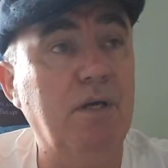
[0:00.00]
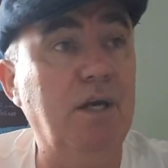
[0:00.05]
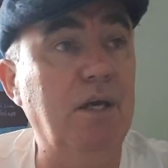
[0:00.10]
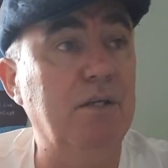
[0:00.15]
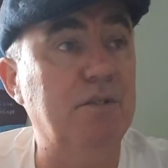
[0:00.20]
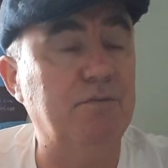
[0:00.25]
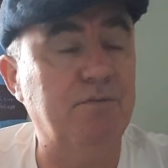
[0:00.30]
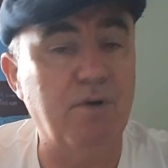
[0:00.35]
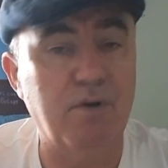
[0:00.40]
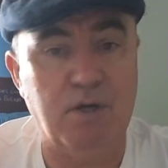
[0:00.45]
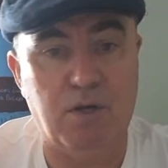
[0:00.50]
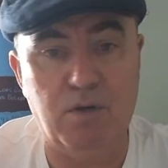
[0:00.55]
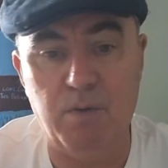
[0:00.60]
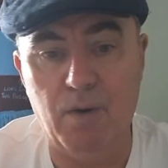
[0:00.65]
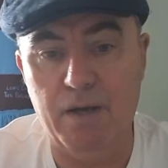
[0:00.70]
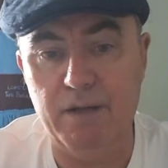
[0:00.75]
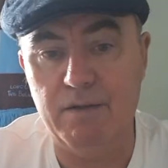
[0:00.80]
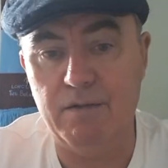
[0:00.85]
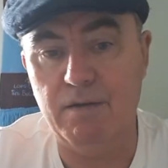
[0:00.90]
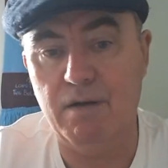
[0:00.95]
Kids for
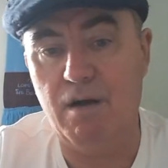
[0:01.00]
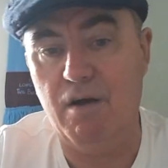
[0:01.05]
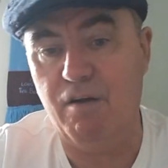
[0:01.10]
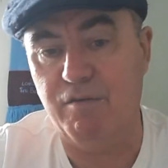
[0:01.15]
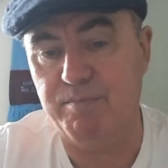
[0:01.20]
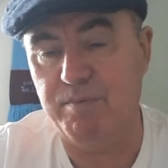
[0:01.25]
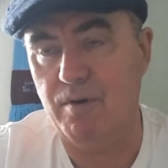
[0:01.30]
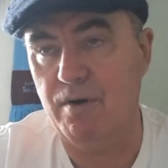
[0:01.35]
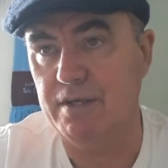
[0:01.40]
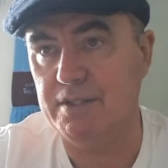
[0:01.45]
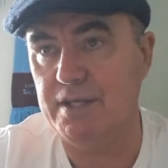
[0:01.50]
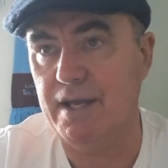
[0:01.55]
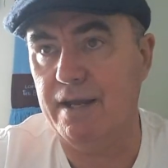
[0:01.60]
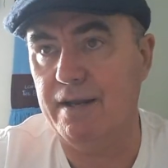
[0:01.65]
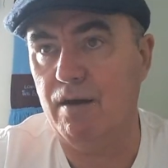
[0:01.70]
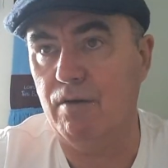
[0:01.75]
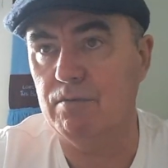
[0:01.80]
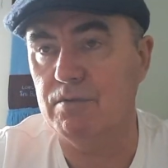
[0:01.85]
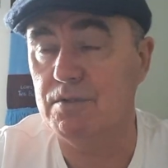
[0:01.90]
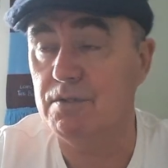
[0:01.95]
£1, half price
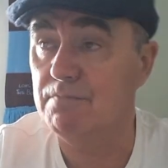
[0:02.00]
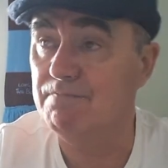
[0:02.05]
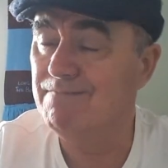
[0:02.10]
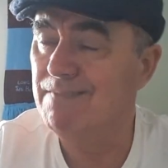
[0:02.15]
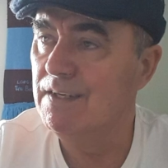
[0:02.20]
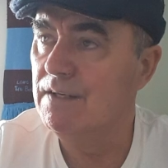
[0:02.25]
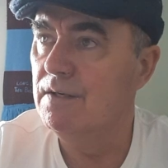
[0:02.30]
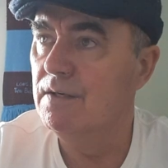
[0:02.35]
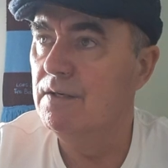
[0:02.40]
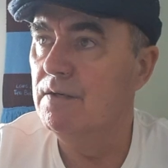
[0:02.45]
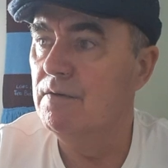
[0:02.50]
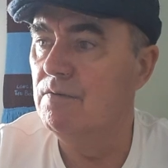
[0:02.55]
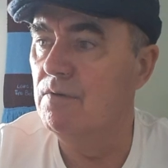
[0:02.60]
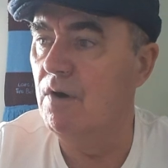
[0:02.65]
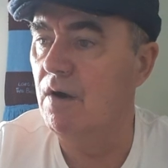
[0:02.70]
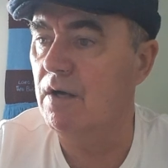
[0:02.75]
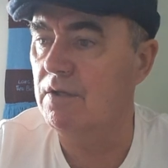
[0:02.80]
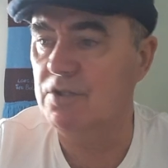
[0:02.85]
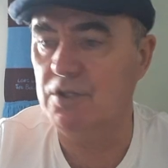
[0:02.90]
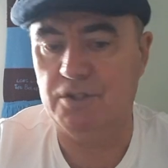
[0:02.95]
adults.
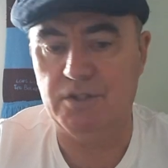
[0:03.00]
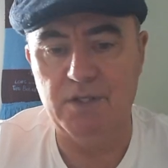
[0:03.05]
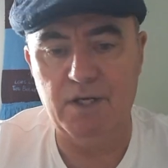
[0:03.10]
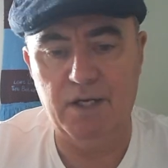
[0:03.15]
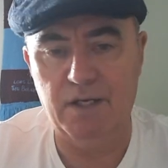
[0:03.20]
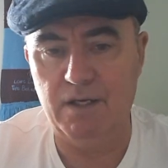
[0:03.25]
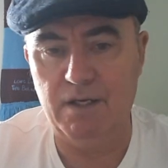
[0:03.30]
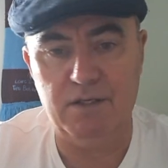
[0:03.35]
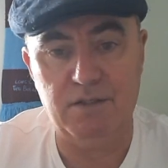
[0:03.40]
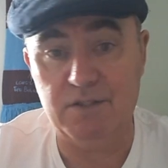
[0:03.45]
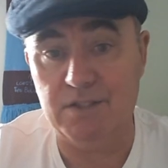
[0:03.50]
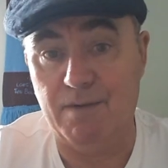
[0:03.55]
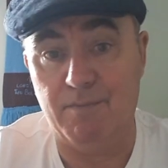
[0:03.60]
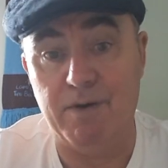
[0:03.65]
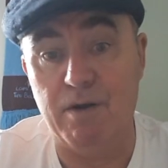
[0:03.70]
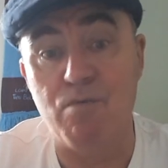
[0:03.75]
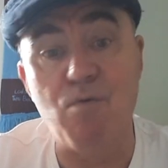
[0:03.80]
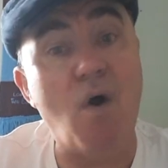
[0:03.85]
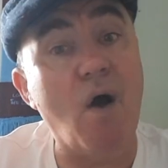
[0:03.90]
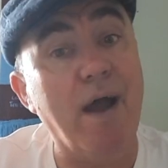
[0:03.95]
Right, I just need
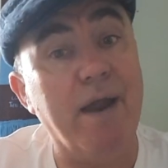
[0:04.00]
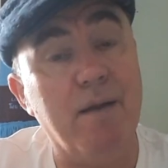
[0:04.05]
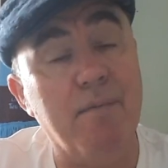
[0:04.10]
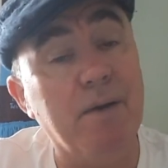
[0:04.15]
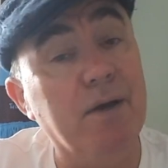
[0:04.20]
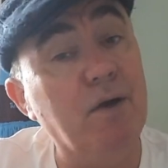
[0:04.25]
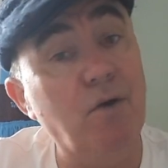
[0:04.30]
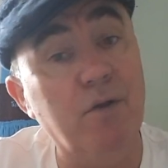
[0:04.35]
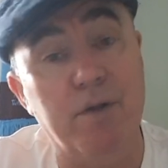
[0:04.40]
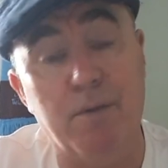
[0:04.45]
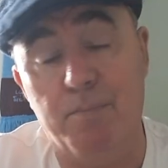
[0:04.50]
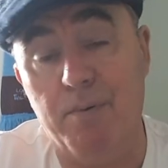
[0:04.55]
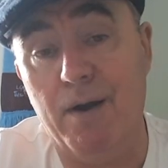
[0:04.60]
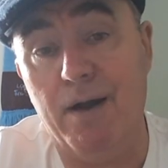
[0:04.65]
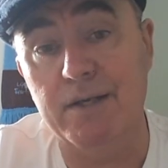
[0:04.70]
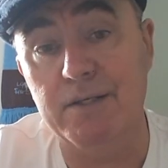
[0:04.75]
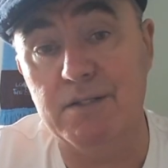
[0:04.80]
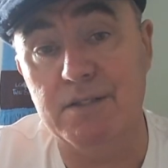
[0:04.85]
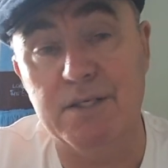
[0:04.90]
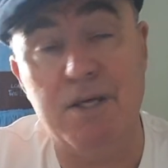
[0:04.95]
someone to write to me on the
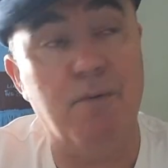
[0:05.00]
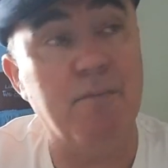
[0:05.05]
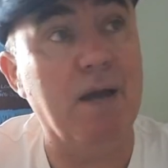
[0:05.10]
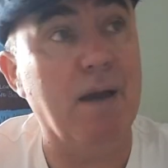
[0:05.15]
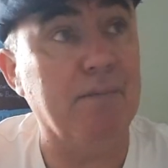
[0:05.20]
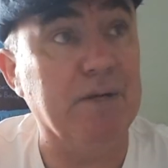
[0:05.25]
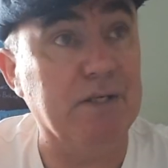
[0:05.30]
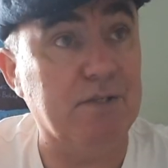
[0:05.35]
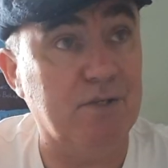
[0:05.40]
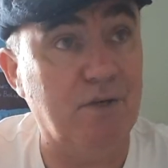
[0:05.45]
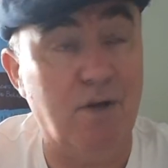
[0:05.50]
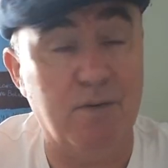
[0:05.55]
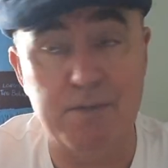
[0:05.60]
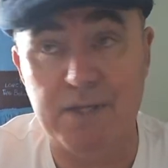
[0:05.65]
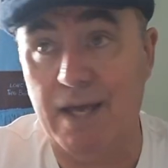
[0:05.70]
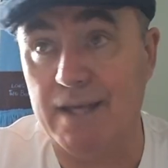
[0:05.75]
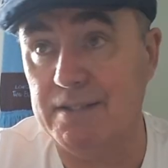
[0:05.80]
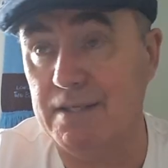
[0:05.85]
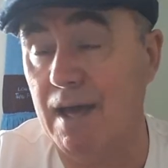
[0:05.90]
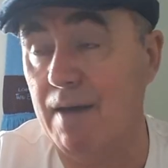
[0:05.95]
page and tell me how many times
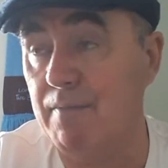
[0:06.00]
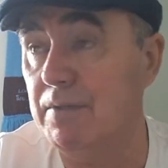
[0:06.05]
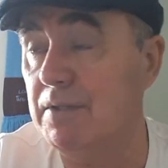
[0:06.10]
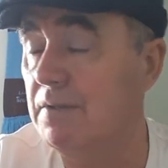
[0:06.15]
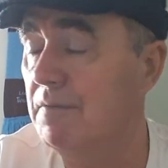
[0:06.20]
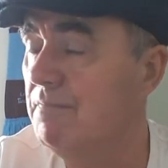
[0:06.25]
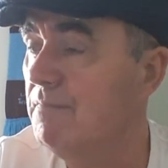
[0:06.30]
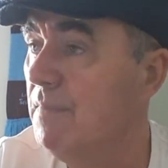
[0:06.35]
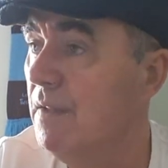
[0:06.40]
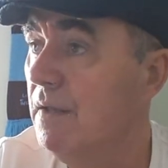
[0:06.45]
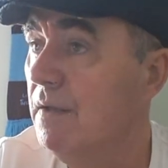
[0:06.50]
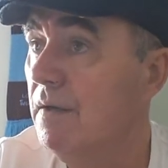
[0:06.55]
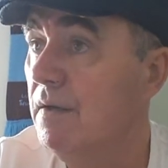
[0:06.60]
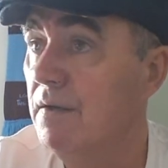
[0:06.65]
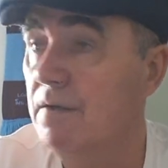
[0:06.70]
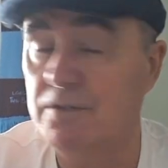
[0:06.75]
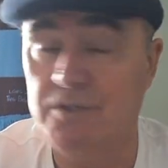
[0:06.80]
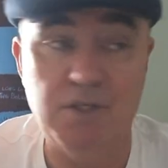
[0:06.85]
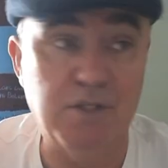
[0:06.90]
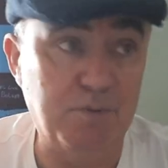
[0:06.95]
that's happened.
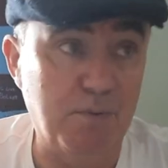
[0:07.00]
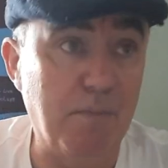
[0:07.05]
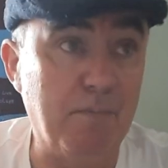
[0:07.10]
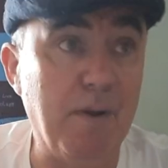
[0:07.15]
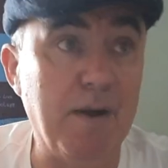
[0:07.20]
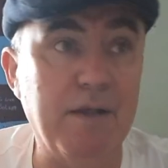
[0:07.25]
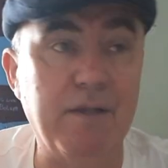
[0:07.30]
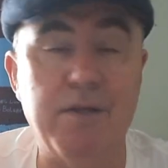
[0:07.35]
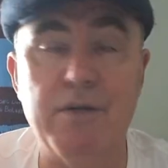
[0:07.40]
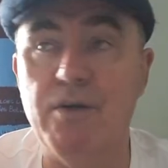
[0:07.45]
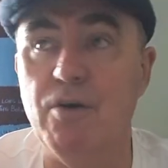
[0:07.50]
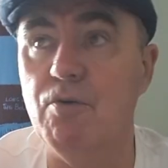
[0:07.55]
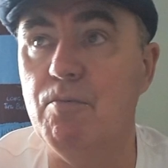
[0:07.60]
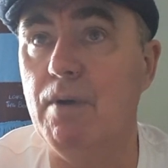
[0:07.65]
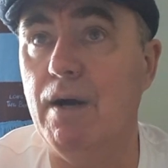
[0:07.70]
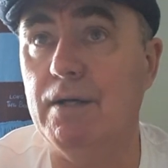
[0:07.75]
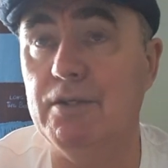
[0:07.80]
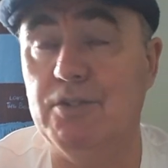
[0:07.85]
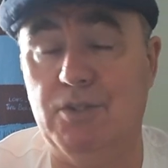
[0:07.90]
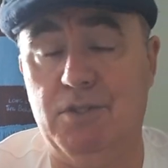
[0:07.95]
since we've been at the new
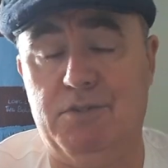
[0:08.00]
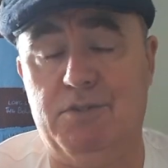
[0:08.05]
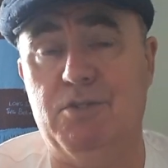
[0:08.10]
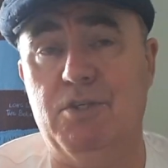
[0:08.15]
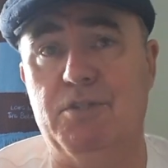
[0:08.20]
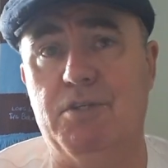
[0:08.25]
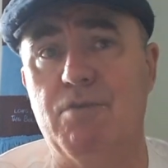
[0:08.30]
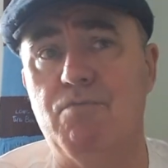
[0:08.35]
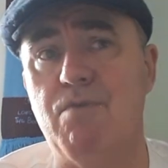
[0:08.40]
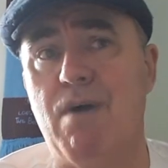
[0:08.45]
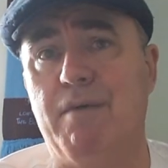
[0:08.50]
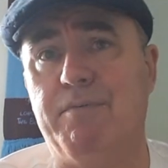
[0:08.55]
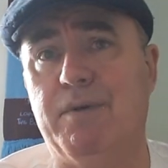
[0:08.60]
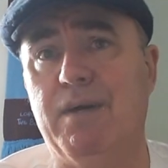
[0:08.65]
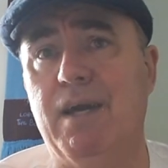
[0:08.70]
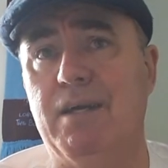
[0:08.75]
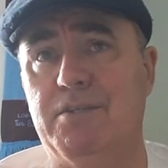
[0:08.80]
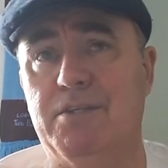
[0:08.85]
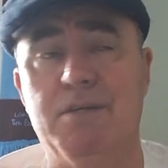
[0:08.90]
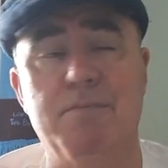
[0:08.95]
place. Just a rough
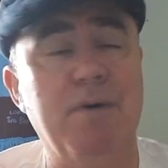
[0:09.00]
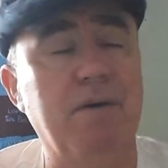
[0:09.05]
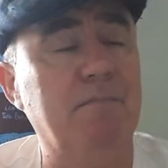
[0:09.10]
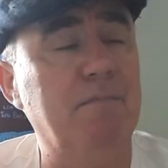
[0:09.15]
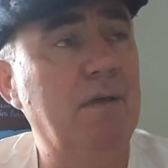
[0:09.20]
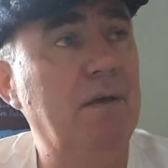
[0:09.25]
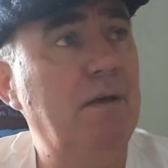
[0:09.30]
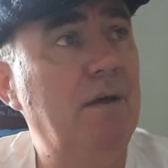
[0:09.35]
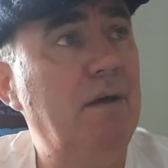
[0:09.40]
guesstimate.